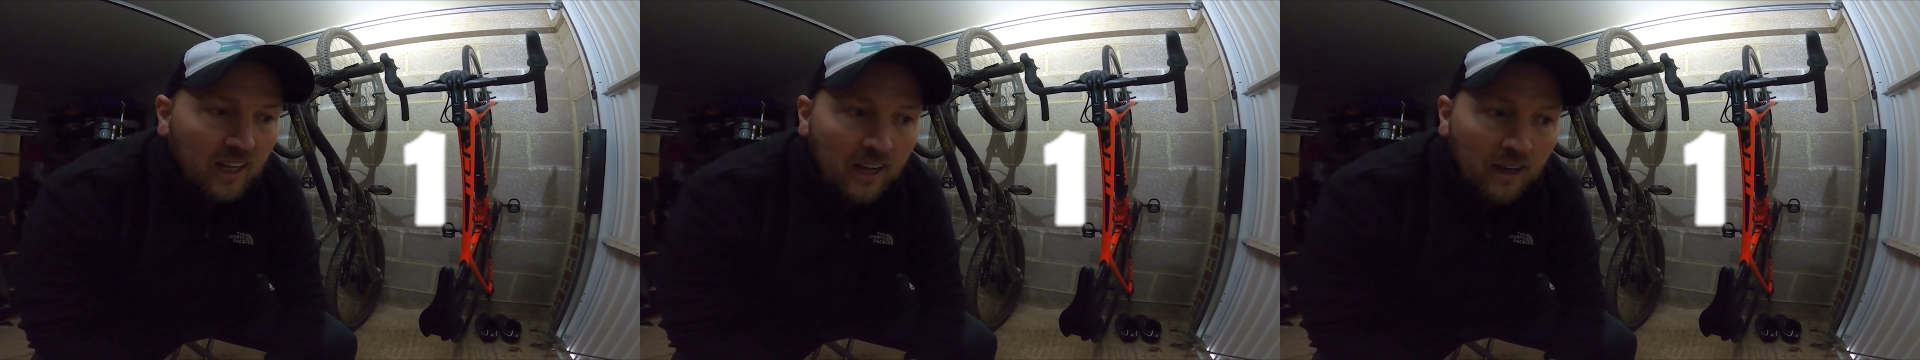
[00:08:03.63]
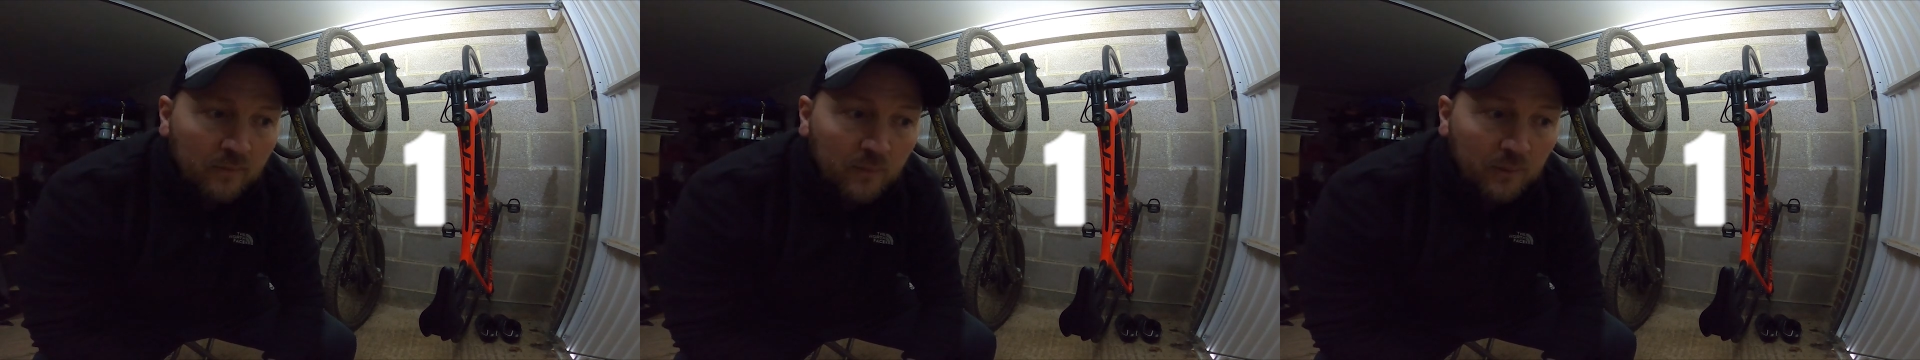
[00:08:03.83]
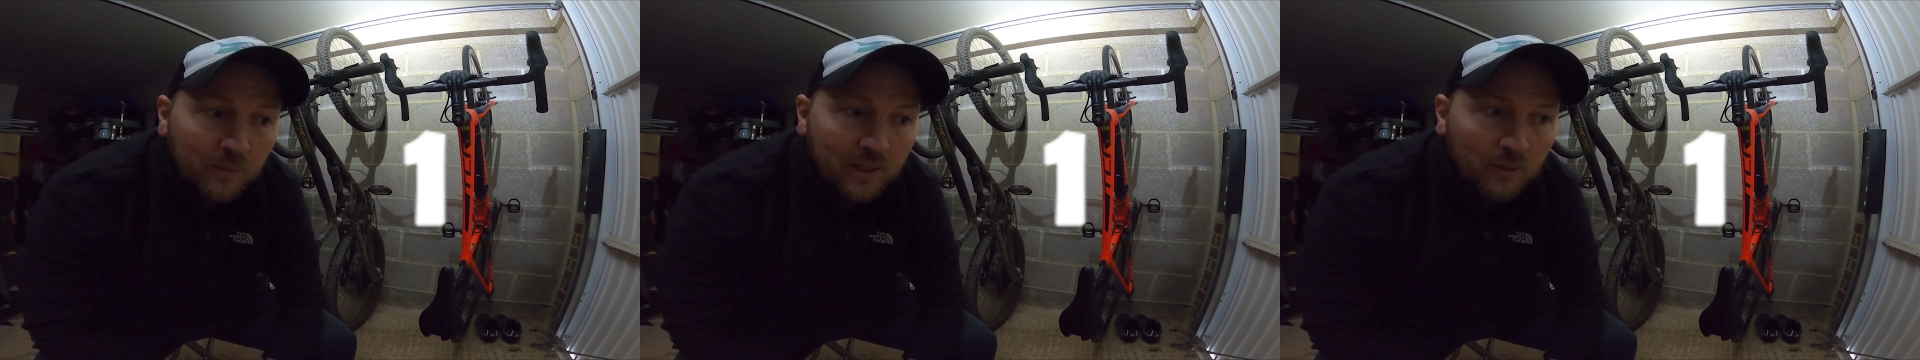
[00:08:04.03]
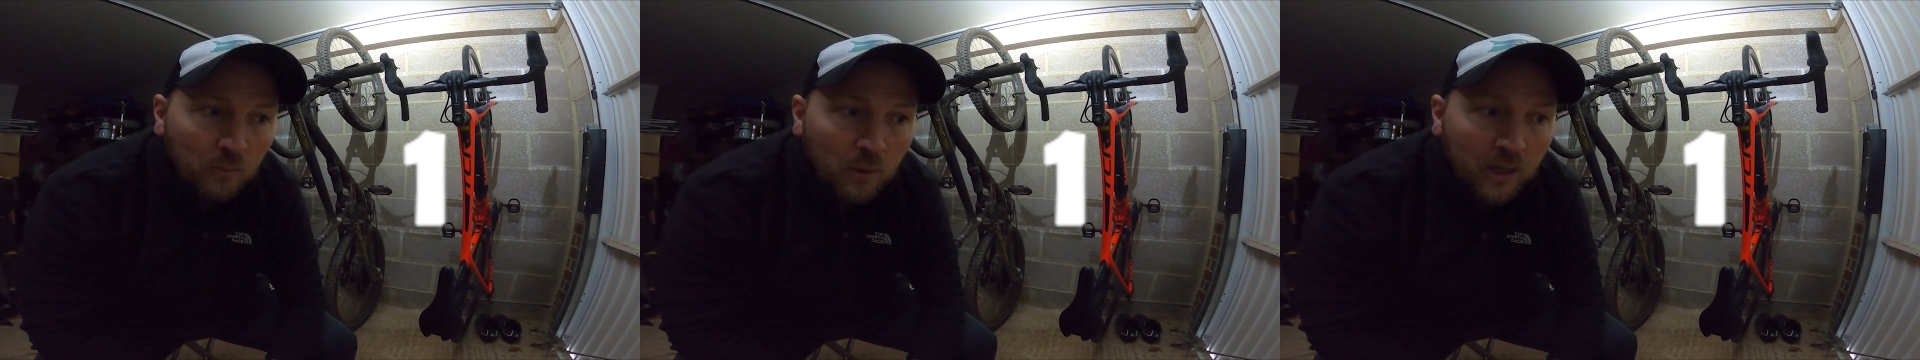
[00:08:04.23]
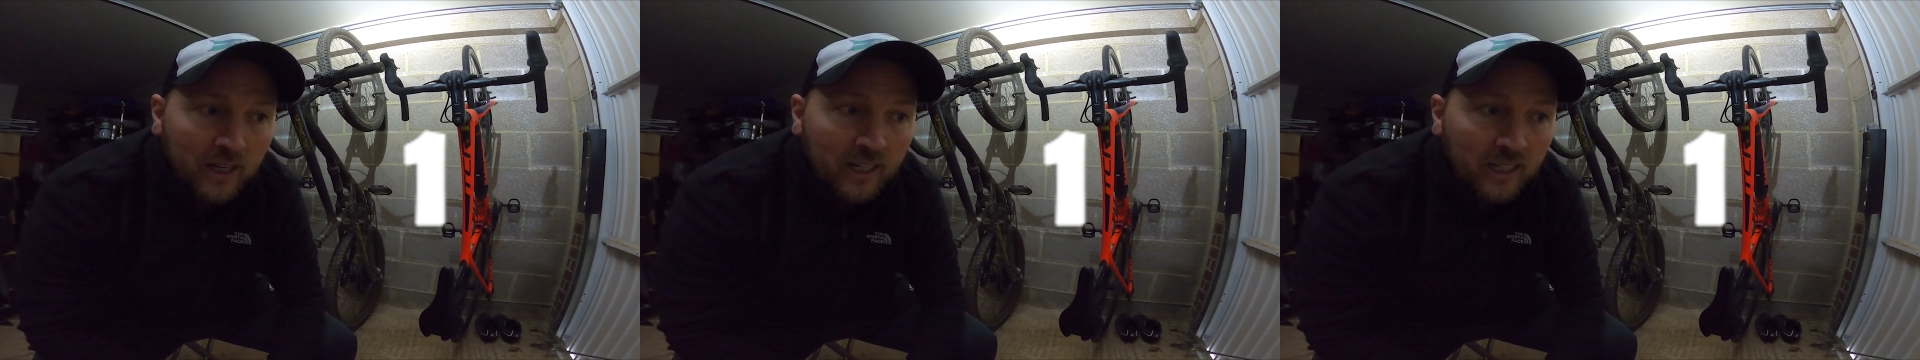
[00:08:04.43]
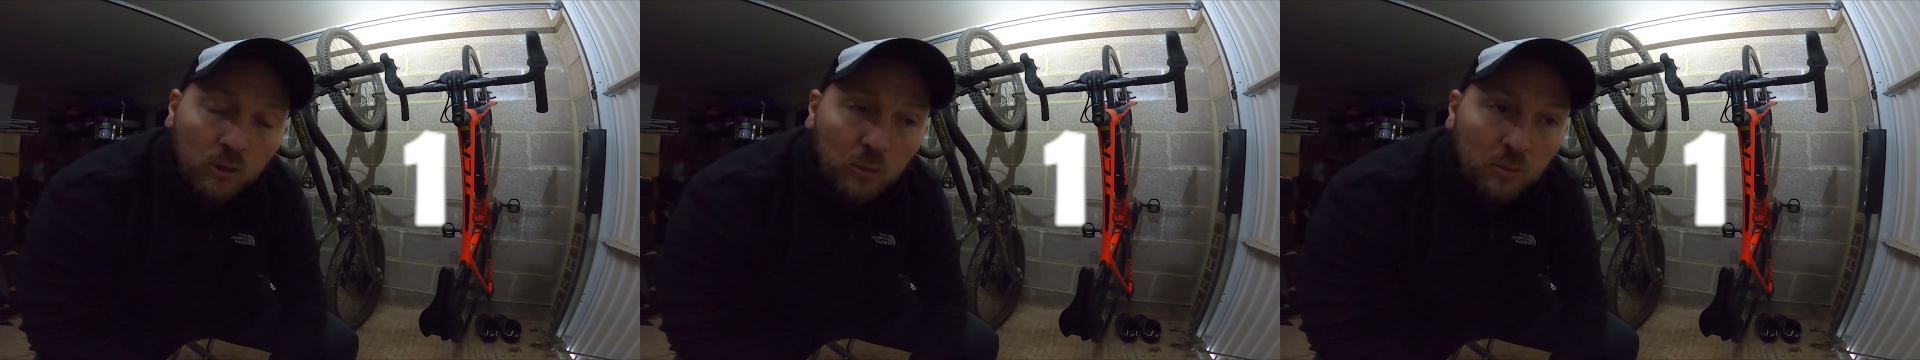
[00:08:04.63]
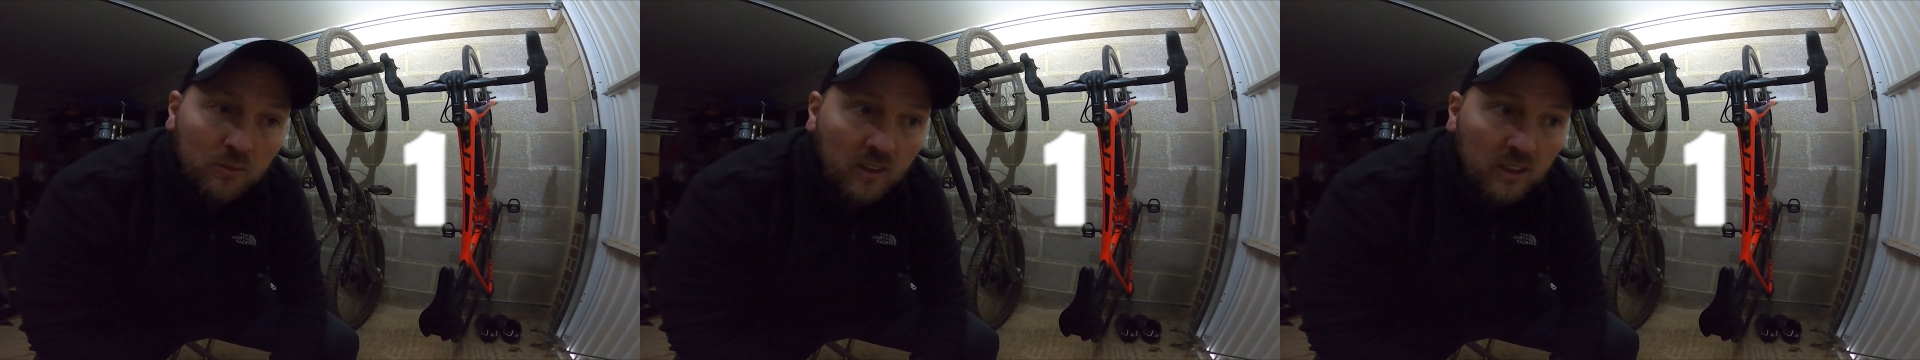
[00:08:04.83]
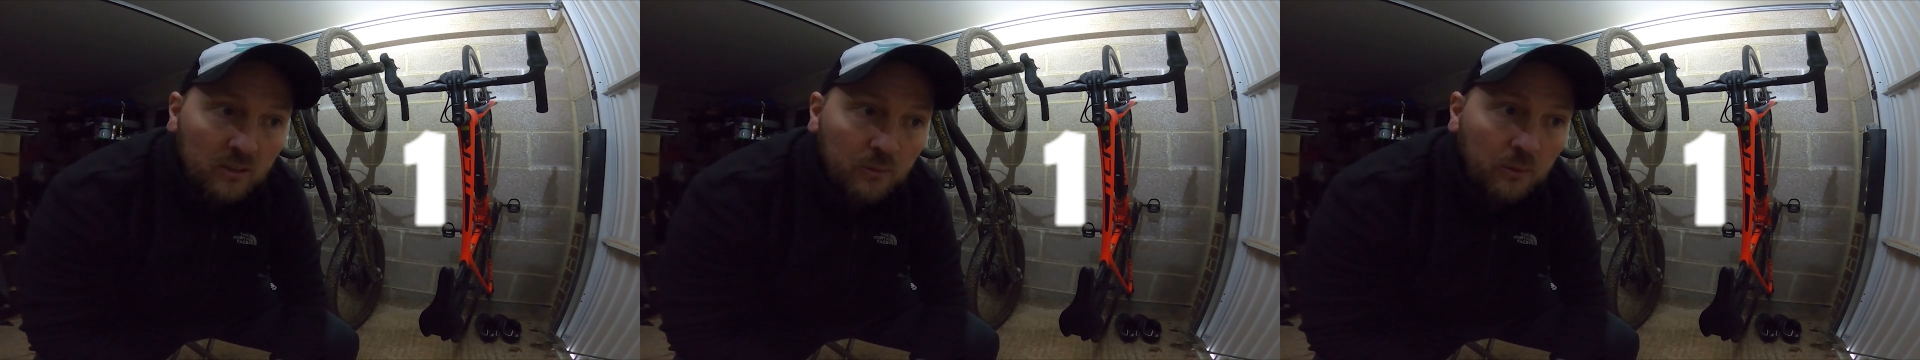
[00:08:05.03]
And we went away, a group of
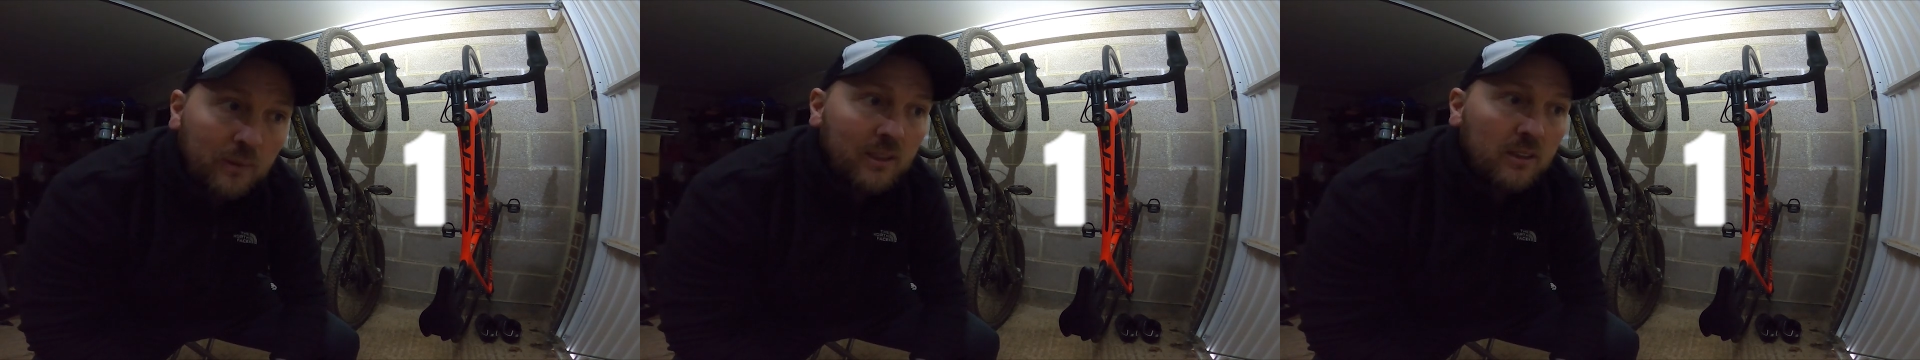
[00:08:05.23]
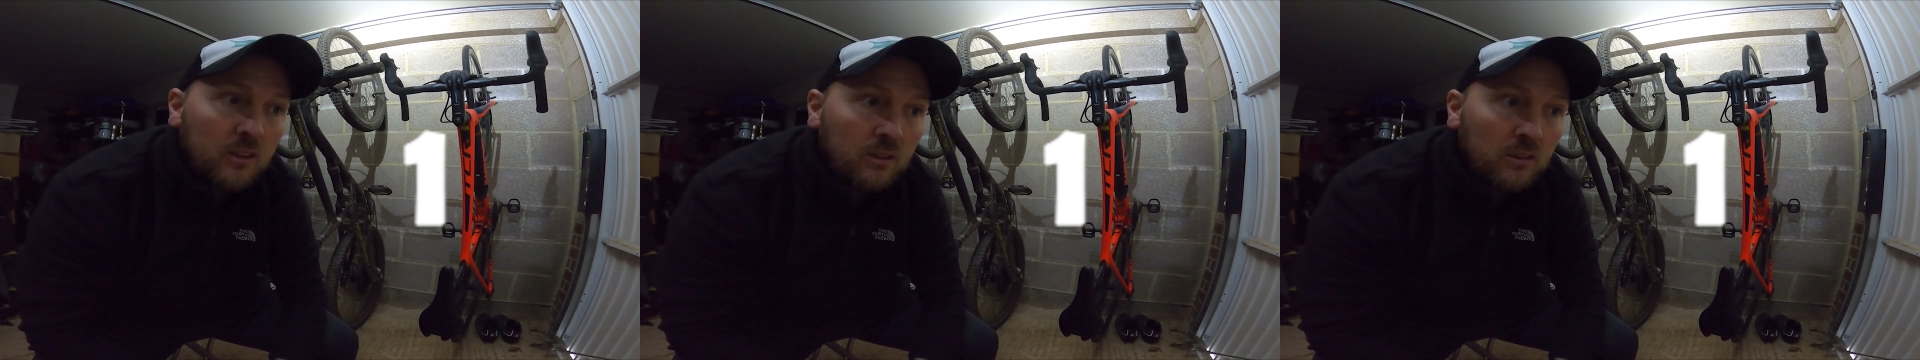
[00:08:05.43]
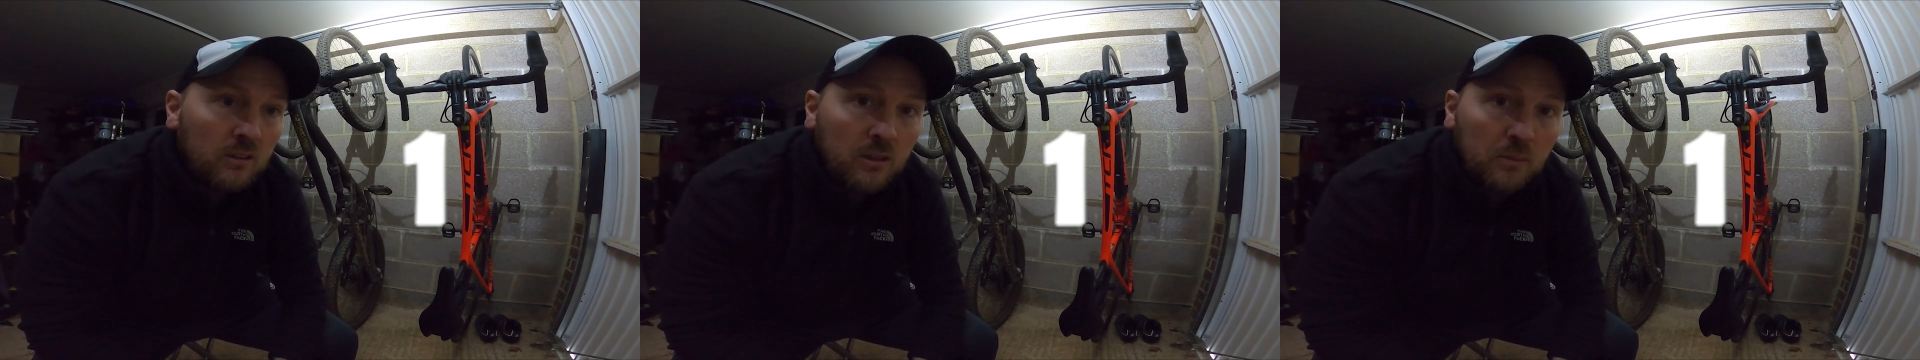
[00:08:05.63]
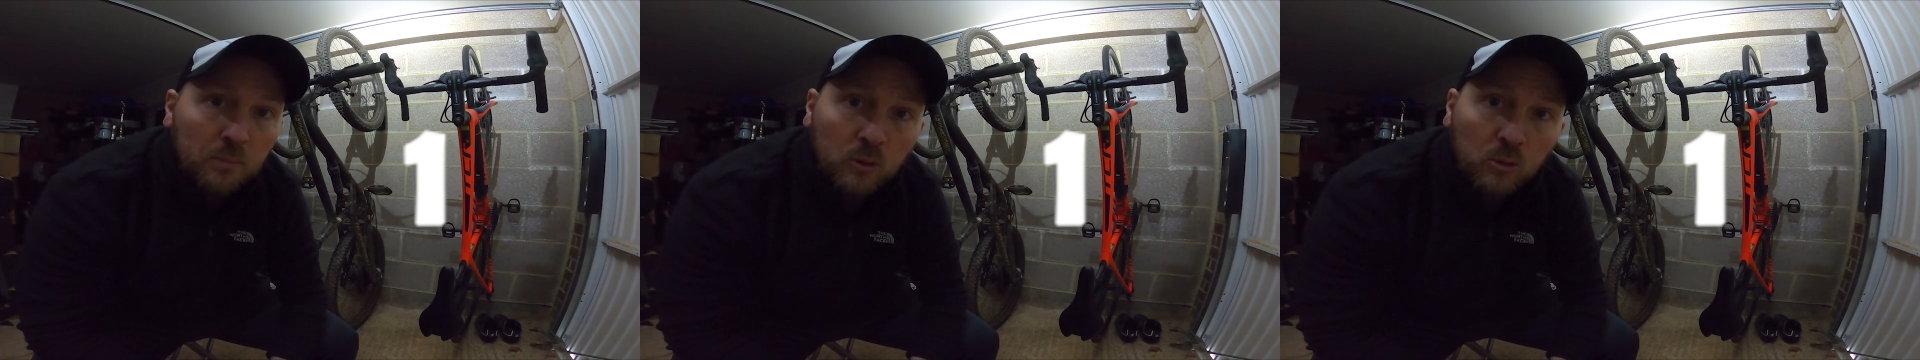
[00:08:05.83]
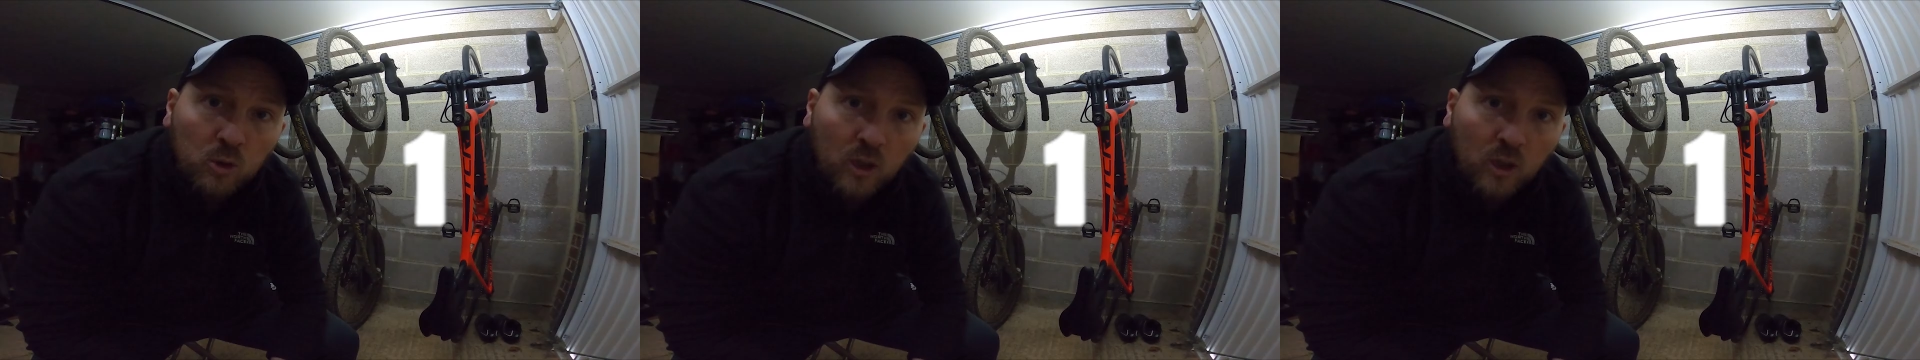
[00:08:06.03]
us, and we went to the bull